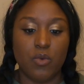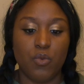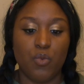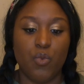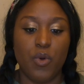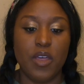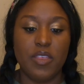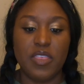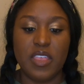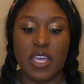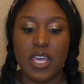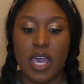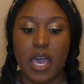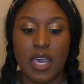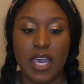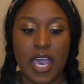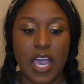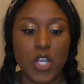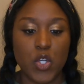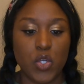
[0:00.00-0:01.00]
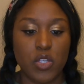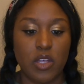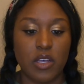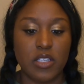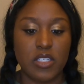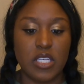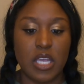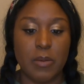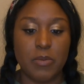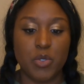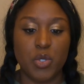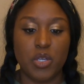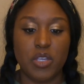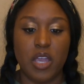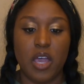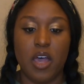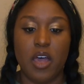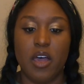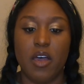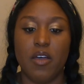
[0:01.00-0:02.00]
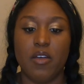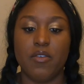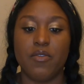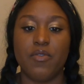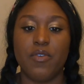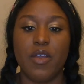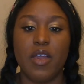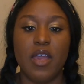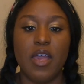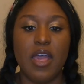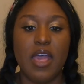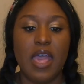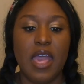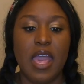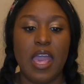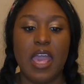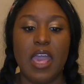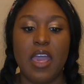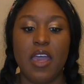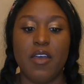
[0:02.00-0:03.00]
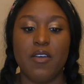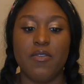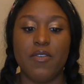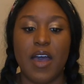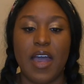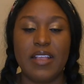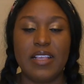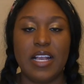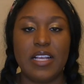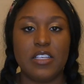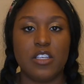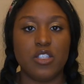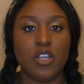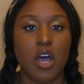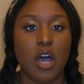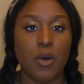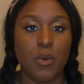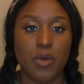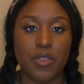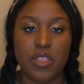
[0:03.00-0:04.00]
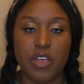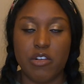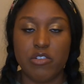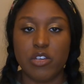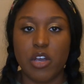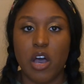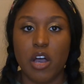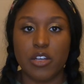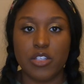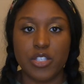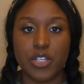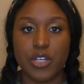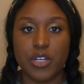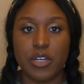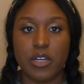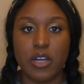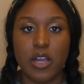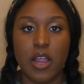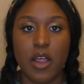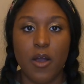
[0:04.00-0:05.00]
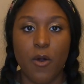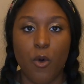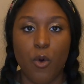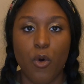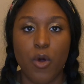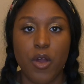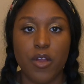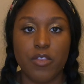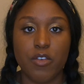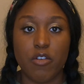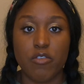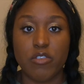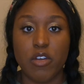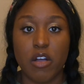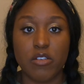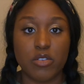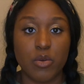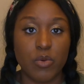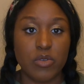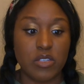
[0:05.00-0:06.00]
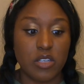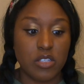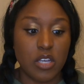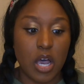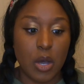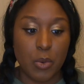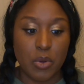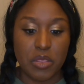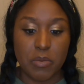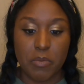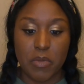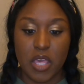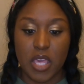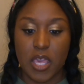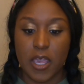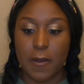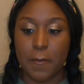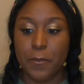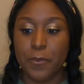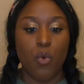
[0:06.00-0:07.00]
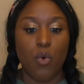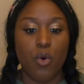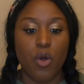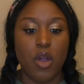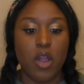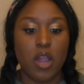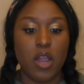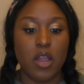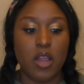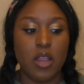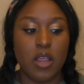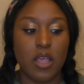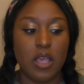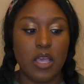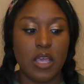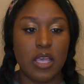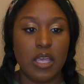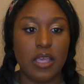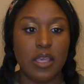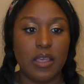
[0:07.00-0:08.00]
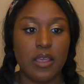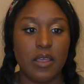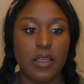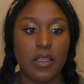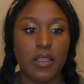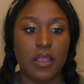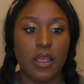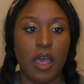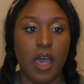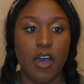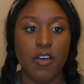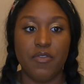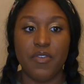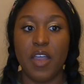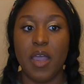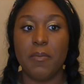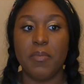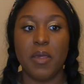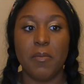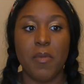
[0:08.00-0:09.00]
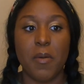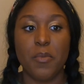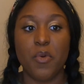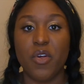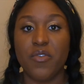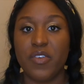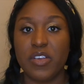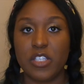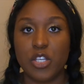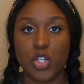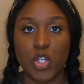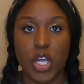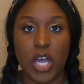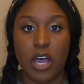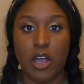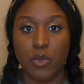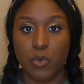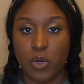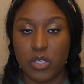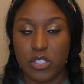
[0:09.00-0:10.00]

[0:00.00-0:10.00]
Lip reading: with the occasional exception of if I need to talk with their doctor, or their doctor wants to talk with me, or a family member, if it's a child,